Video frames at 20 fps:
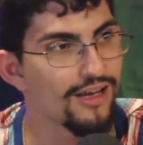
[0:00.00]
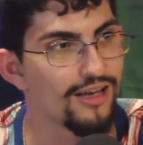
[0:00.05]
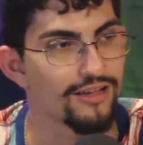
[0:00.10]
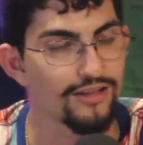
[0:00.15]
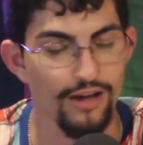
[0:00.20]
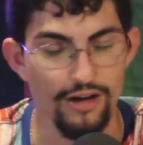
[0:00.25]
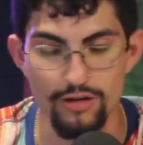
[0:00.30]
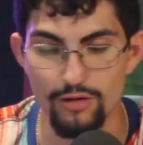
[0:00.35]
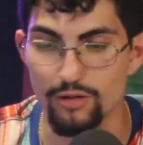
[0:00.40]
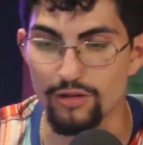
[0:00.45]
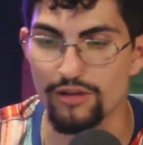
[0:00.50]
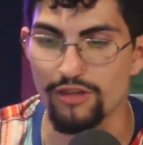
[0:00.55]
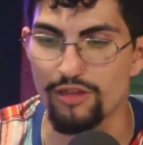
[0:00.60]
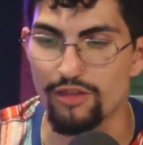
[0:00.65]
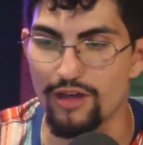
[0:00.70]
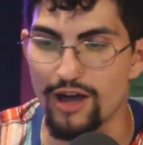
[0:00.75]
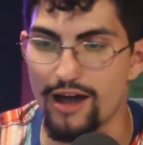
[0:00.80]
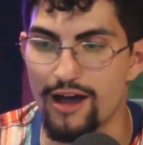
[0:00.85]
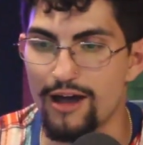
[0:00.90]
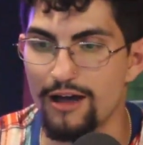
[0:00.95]
Not only
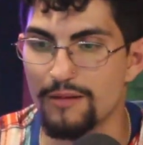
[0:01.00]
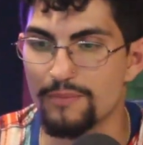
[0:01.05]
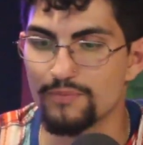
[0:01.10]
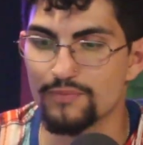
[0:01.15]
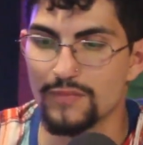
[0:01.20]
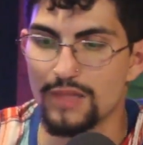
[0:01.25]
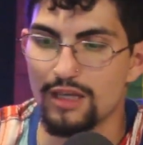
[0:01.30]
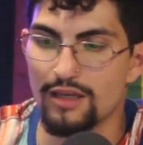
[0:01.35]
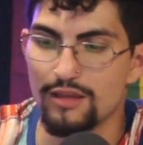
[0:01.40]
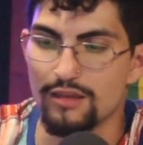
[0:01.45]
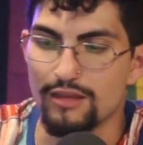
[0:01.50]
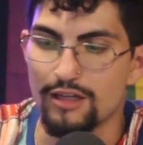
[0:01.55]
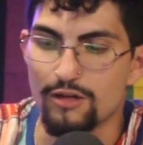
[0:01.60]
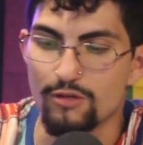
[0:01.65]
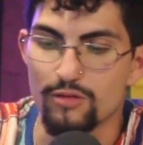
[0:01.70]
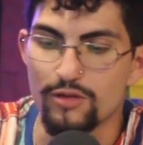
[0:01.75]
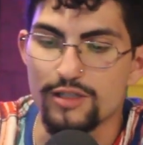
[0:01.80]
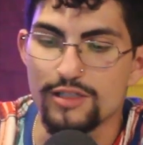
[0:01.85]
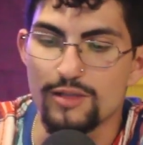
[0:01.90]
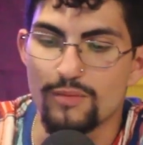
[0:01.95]
that,
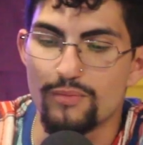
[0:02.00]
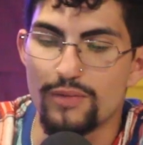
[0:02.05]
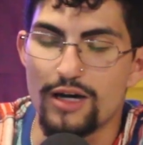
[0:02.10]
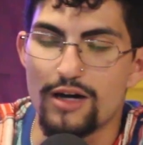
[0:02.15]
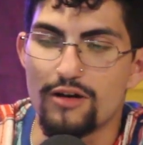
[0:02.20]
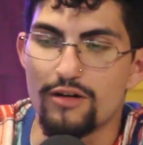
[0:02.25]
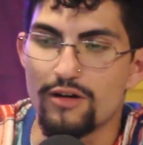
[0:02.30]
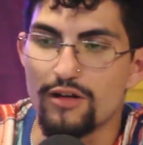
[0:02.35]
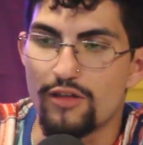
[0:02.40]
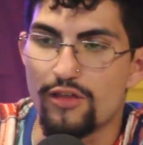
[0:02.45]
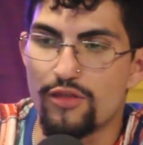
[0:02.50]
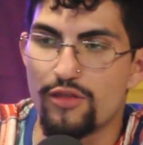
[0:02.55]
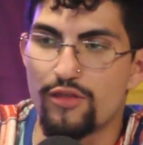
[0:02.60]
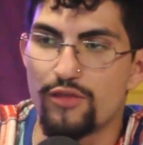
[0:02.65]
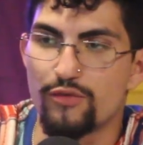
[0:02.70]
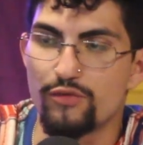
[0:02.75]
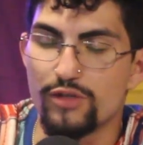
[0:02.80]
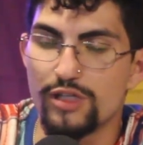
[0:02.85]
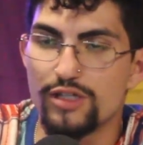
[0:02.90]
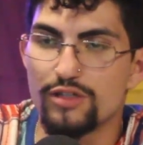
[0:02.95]
there was about a
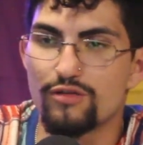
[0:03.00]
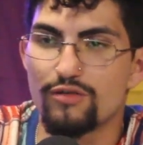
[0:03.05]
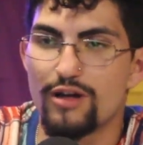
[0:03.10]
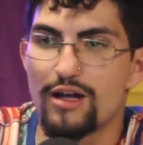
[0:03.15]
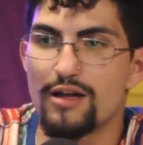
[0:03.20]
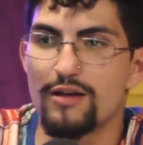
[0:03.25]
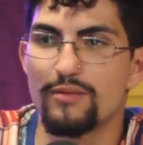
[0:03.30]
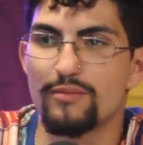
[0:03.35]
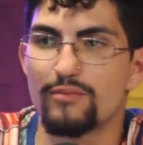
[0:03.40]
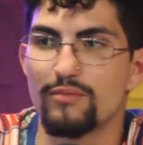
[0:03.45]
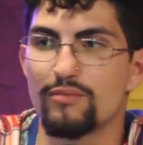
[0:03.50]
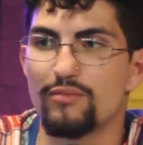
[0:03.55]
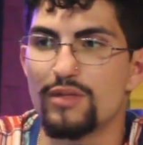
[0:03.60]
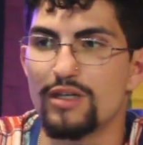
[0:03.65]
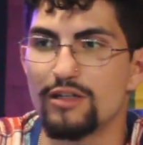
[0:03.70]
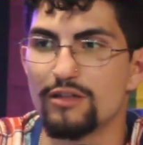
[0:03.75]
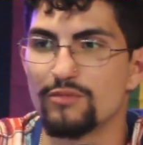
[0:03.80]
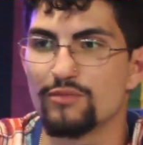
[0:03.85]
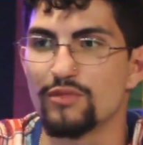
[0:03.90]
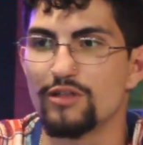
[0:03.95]
3-gram
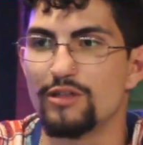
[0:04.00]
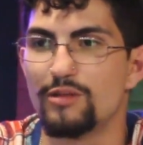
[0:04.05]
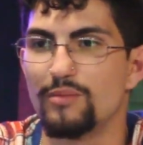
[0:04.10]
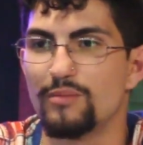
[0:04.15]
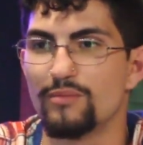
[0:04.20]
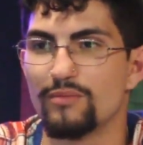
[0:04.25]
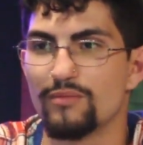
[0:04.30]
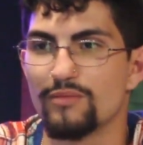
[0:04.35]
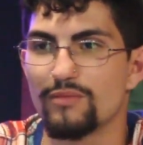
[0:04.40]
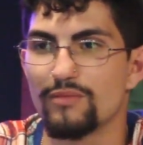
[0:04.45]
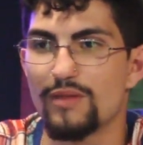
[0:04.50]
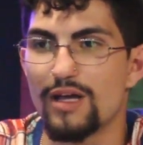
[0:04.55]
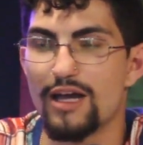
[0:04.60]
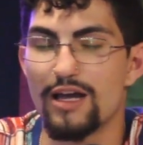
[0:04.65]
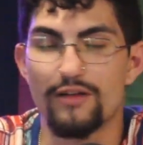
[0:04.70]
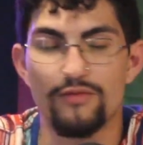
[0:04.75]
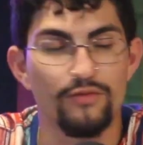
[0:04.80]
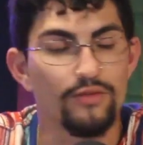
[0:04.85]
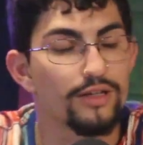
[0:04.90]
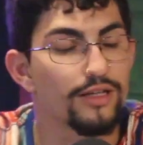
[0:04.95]
minimum
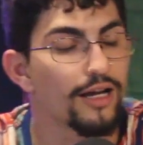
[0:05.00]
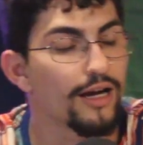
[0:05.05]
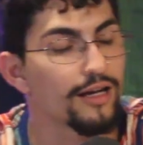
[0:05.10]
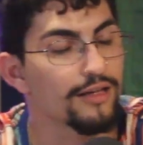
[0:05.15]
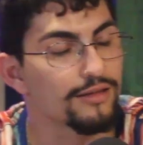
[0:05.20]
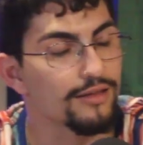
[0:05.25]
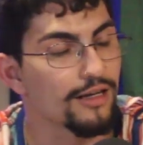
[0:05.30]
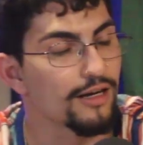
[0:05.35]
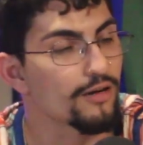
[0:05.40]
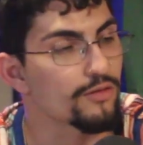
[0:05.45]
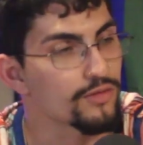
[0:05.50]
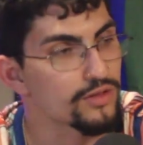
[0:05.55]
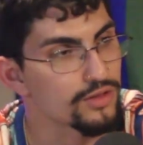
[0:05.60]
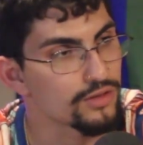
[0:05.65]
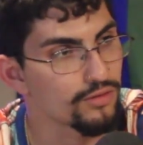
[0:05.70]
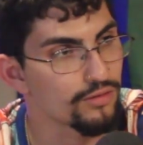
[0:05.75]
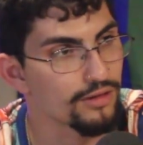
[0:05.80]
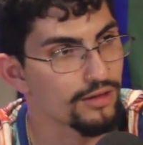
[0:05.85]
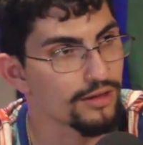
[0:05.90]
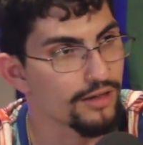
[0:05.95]
every night that I was
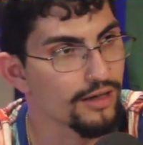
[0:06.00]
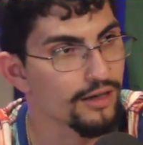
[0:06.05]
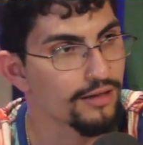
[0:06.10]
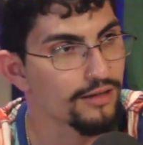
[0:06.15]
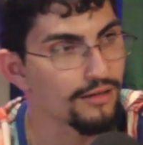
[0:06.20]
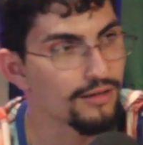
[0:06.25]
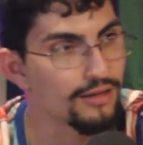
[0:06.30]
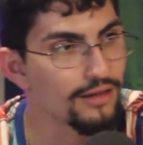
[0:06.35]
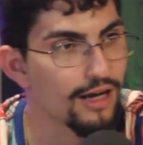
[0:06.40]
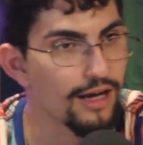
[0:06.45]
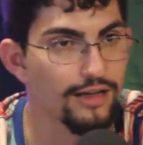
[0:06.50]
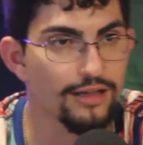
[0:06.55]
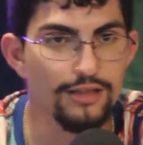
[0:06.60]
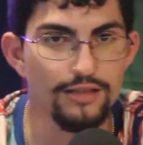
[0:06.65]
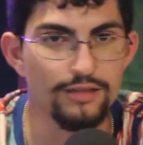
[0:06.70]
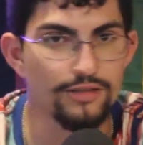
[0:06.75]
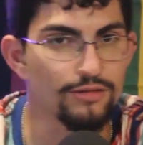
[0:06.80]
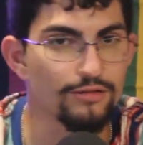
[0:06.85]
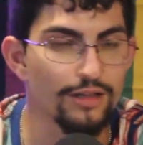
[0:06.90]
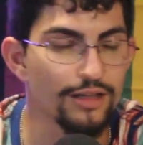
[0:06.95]
doing that. I
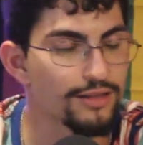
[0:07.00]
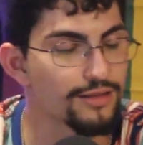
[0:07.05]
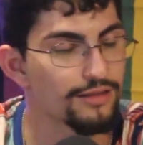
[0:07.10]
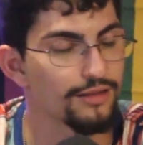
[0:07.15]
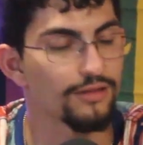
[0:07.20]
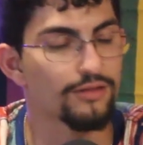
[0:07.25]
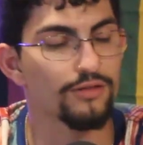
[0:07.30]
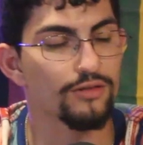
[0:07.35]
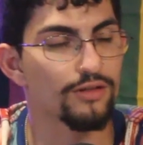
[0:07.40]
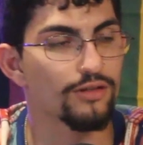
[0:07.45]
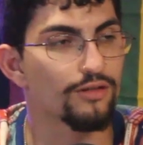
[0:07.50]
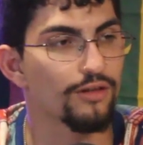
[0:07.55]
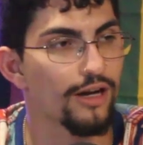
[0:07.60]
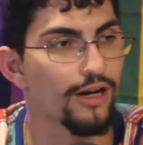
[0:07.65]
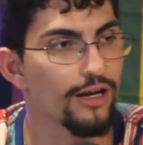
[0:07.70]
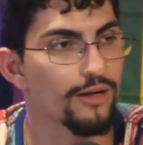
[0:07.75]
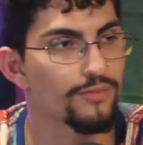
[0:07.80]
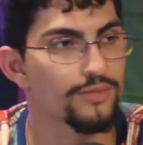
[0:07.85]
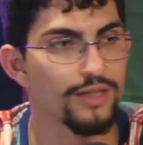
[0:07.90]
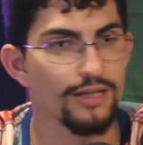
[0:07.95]
didn't do less than 3
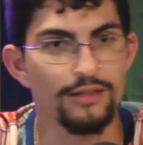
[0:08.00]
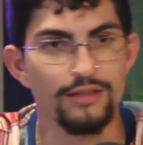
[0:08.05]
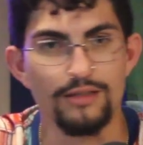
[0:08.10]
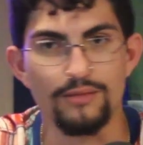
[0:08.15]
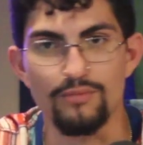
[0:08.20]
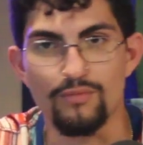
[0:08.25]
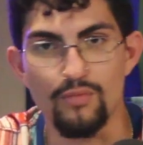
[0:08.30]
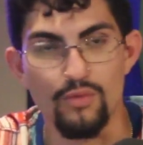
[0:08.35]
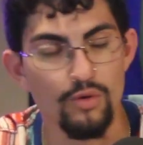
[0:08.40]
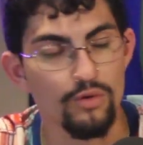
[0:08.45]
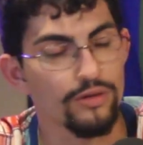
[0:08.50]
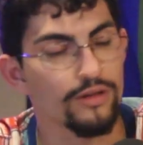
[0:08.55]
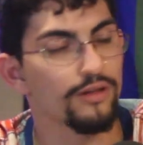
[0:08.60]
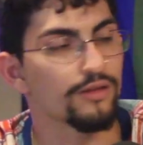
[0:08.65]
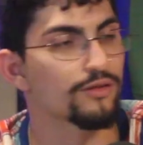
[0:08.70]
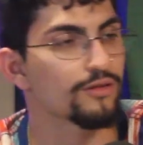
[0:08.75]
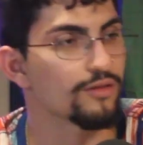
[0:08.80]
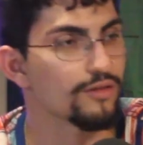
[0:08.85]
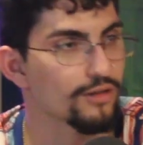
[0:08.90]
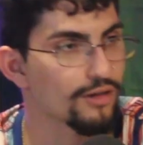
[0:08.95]
grams. I did more than
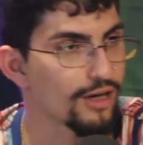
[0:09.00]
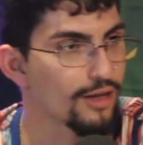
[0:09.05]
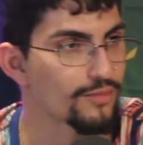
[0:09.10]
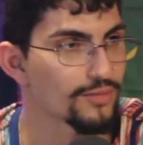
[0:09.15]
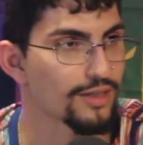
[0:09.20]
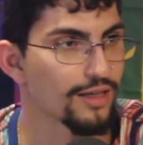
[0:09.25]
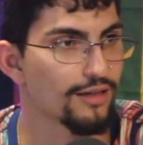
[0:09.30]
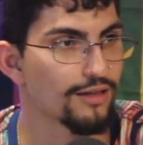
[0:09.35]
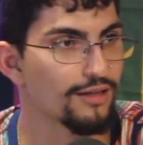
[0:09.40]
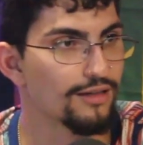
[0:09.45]
3 grams.